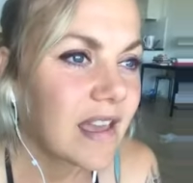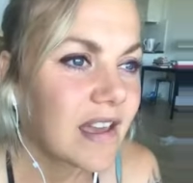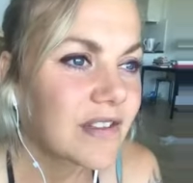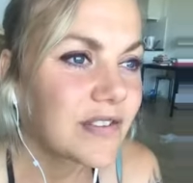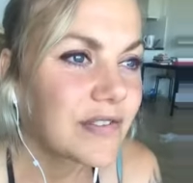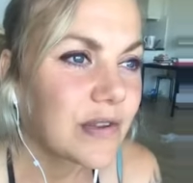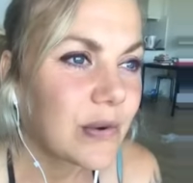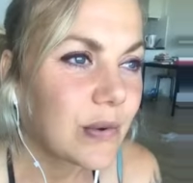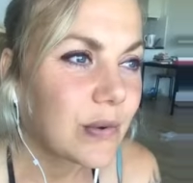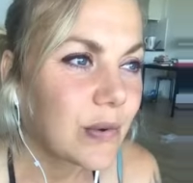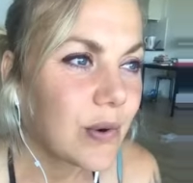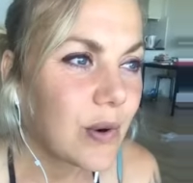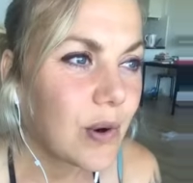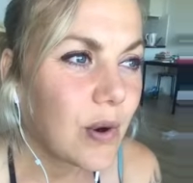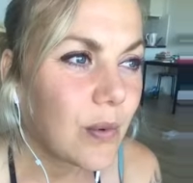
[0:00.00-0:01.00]
So
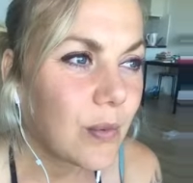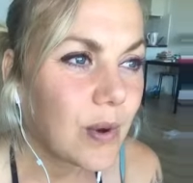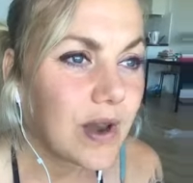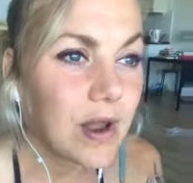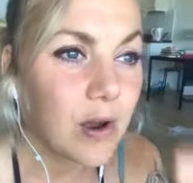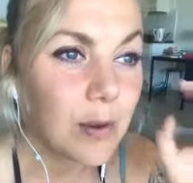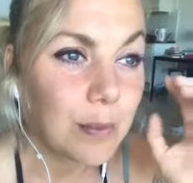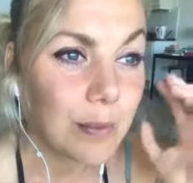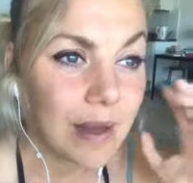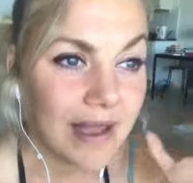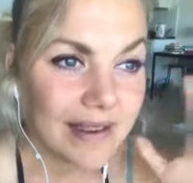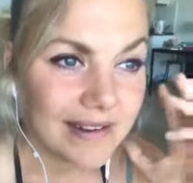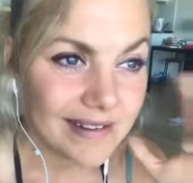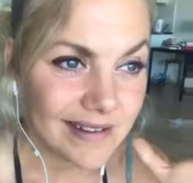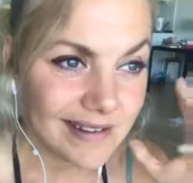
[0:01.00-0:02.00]
what our
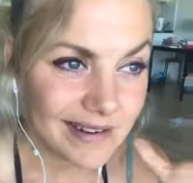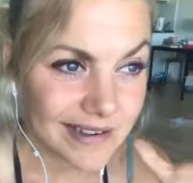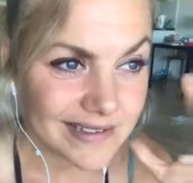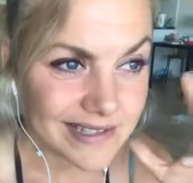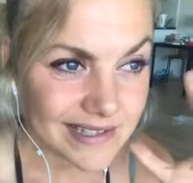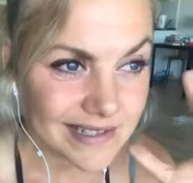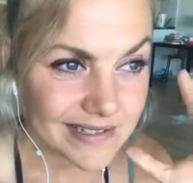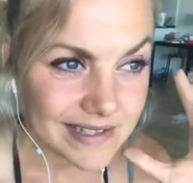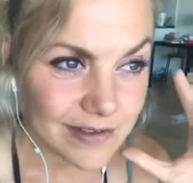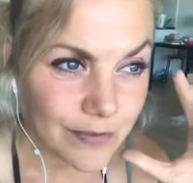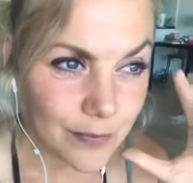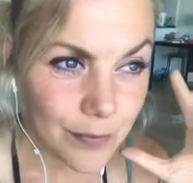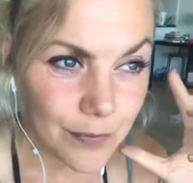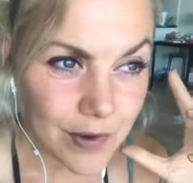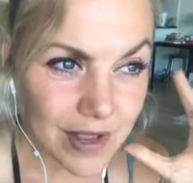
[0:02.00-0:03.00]
mind does is
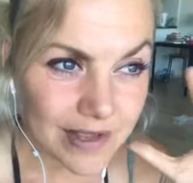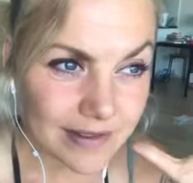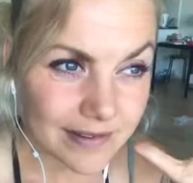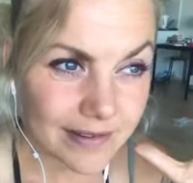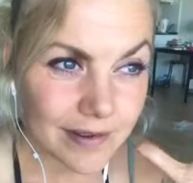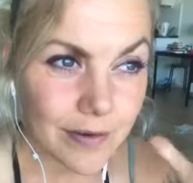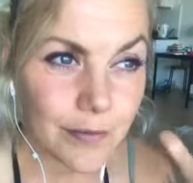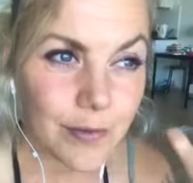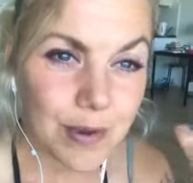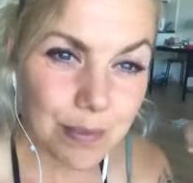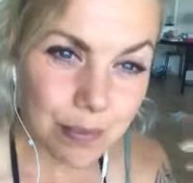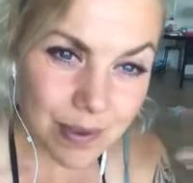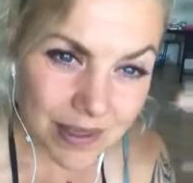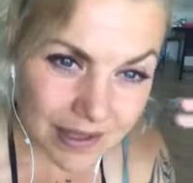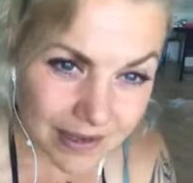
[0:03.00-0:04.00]
it's
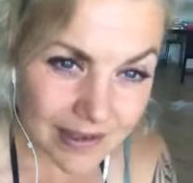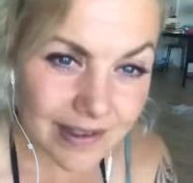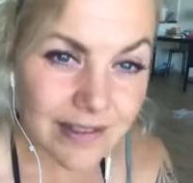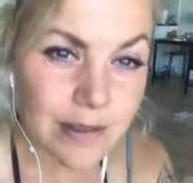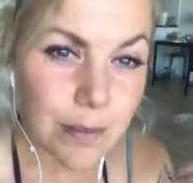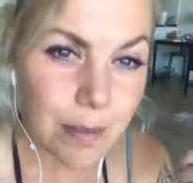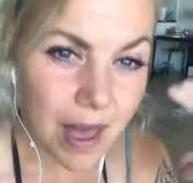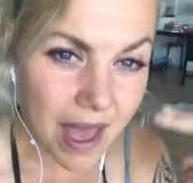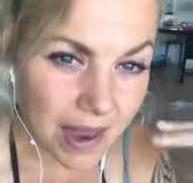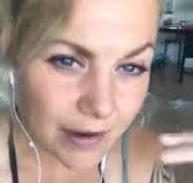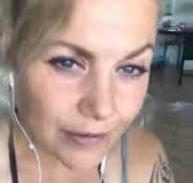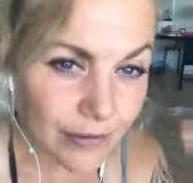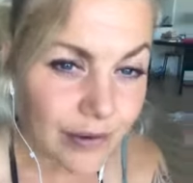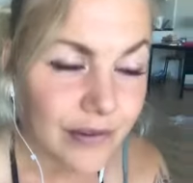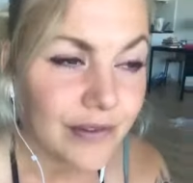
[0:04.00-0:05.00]
repeating the
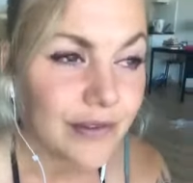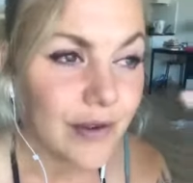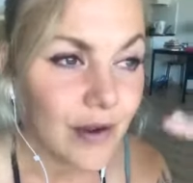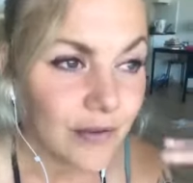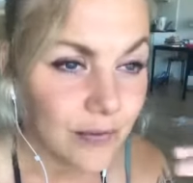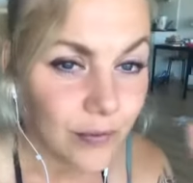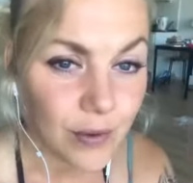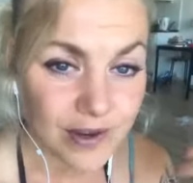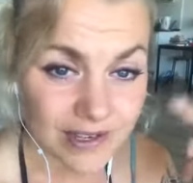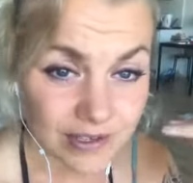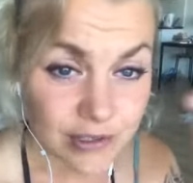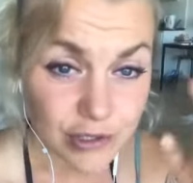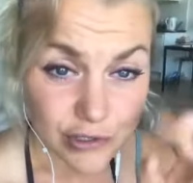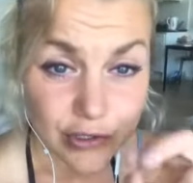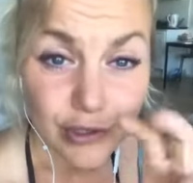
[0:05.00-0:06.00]
patterns of what it
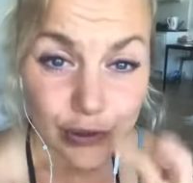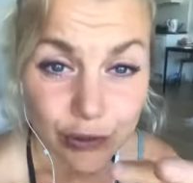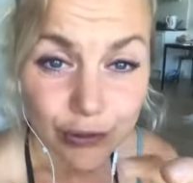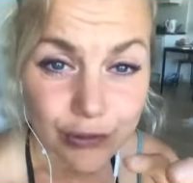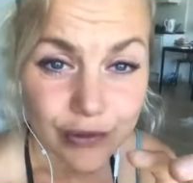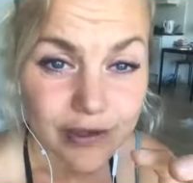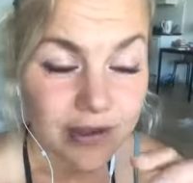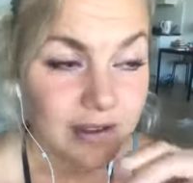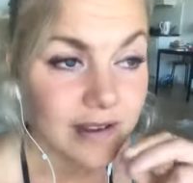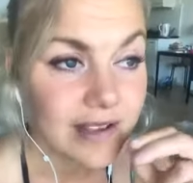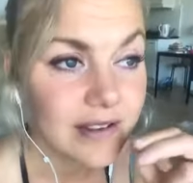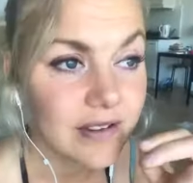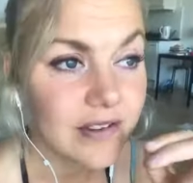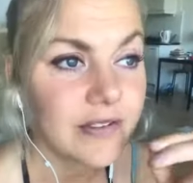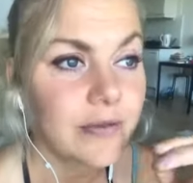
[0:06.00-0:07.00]
just learned.
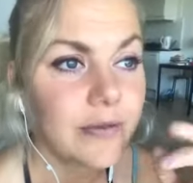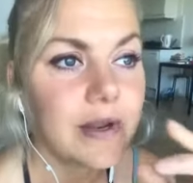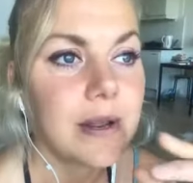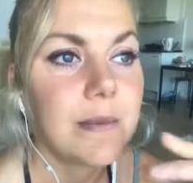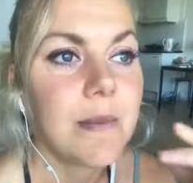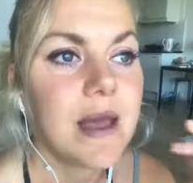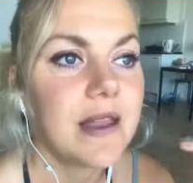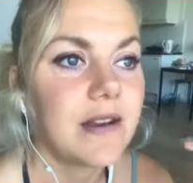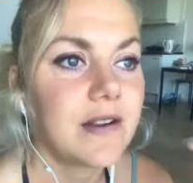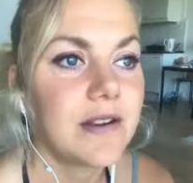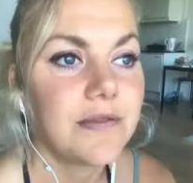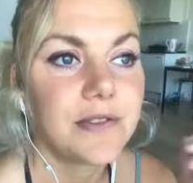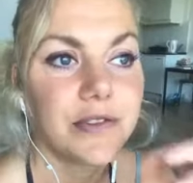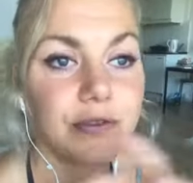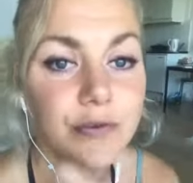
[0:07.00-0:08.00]
It doesn't really matter
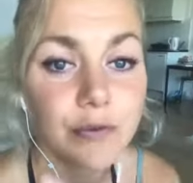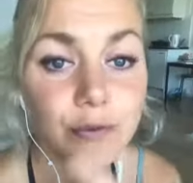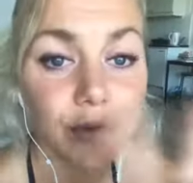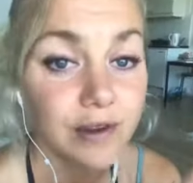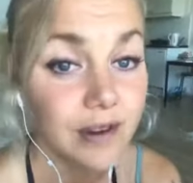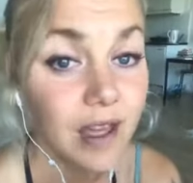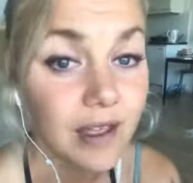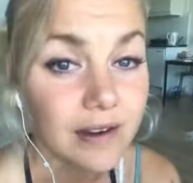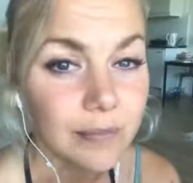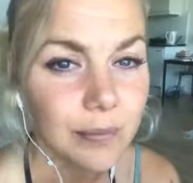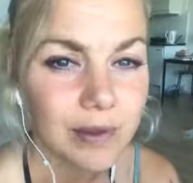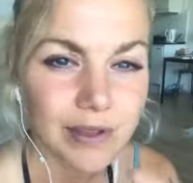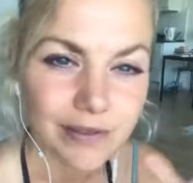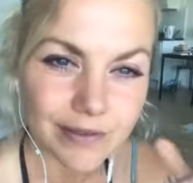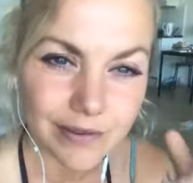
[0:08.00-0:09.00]
if it's true or not,
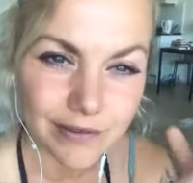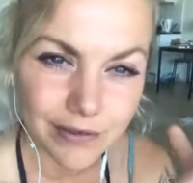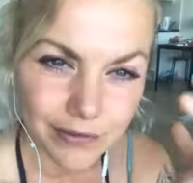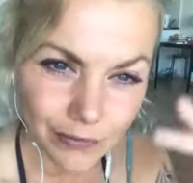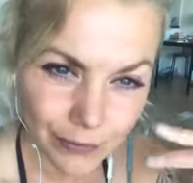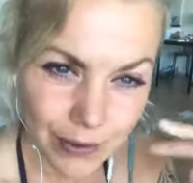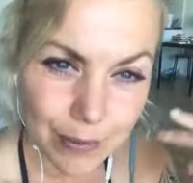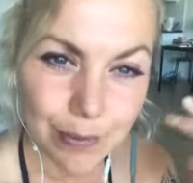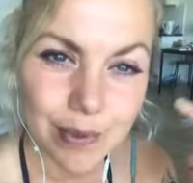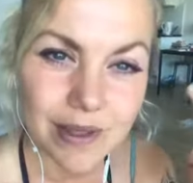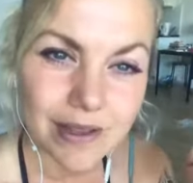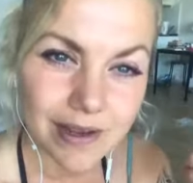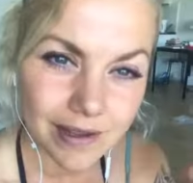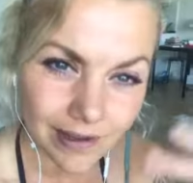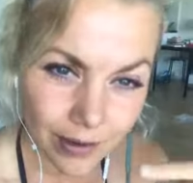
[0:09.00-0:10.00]
because it's just
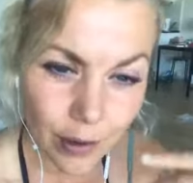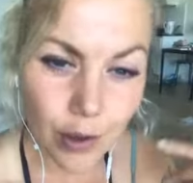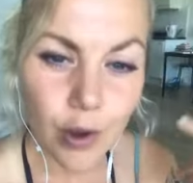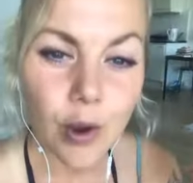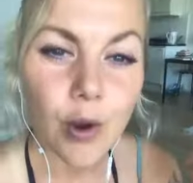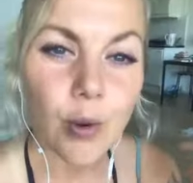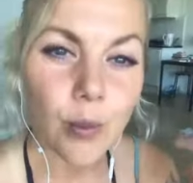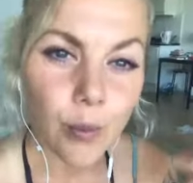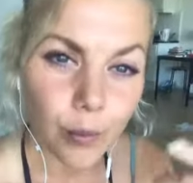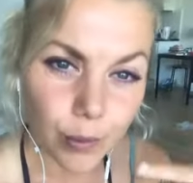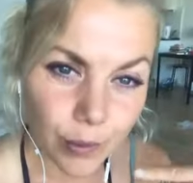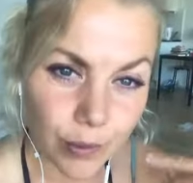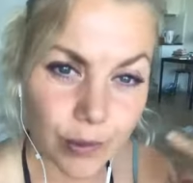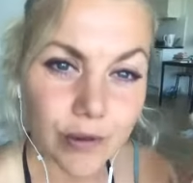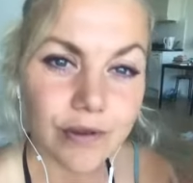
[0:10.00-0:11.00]
repeating
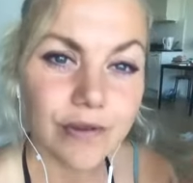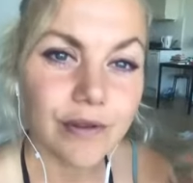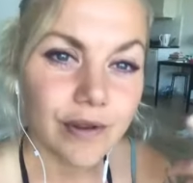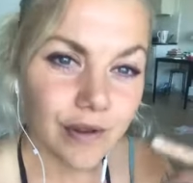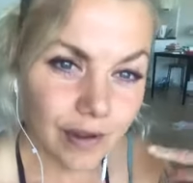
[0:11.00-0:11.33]
words